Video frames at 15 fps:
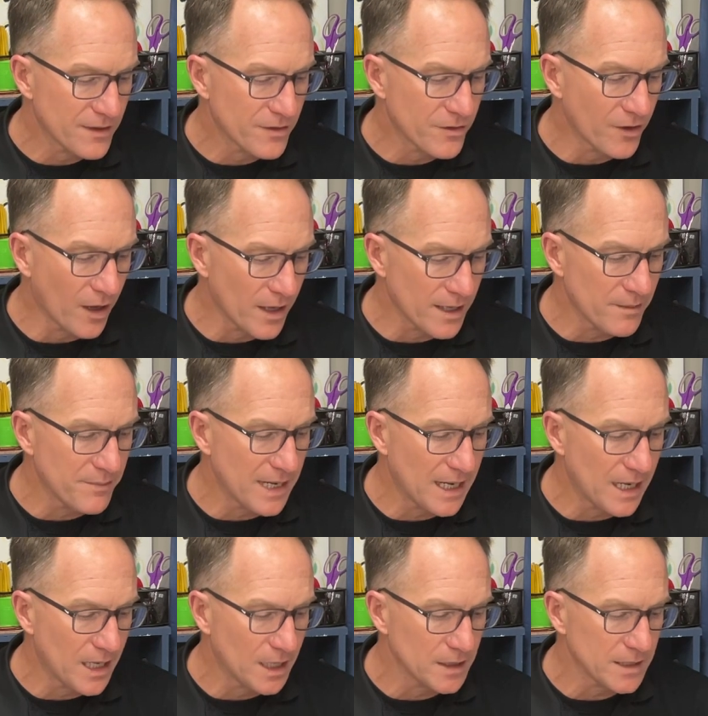thought
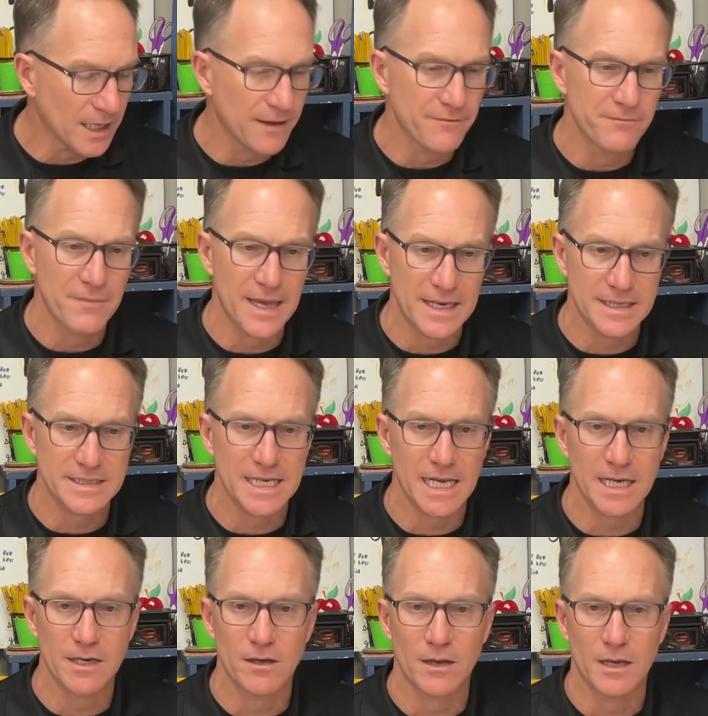about, I've
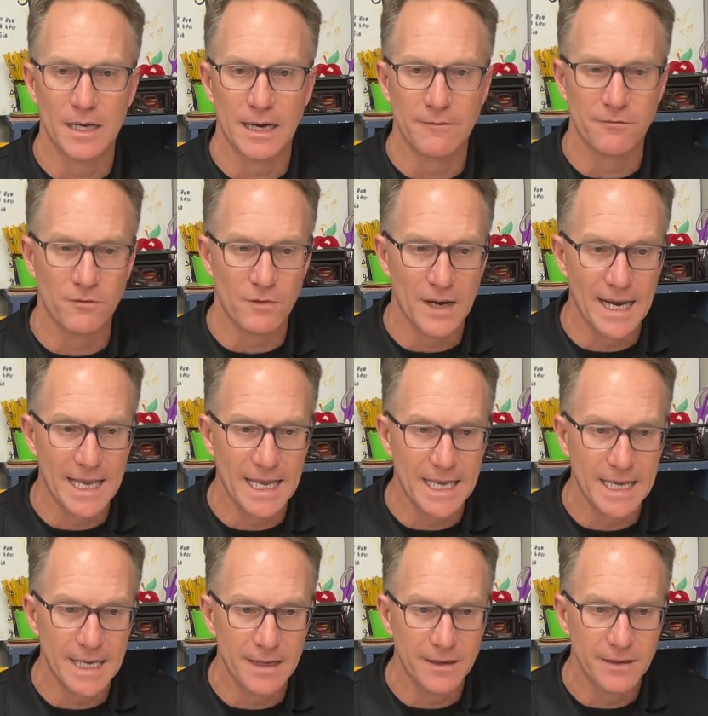meditated on, I've
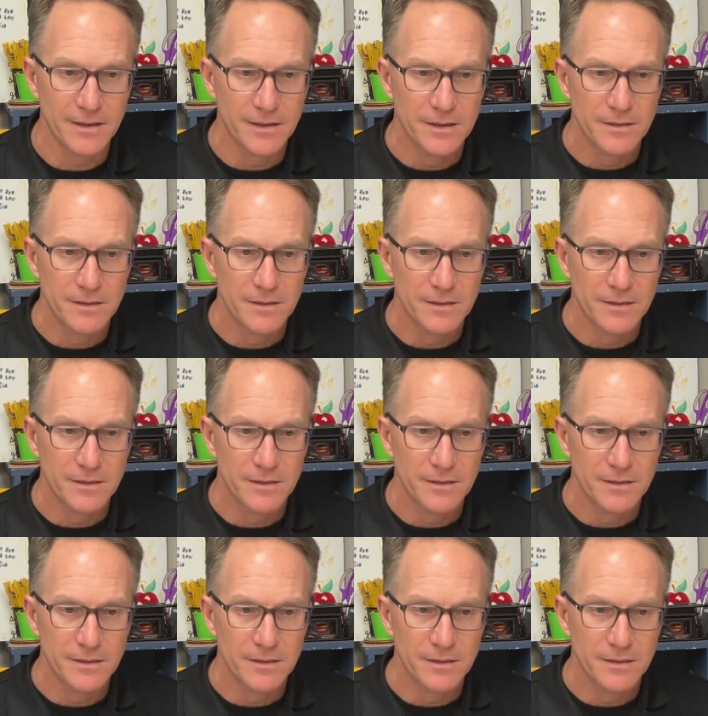read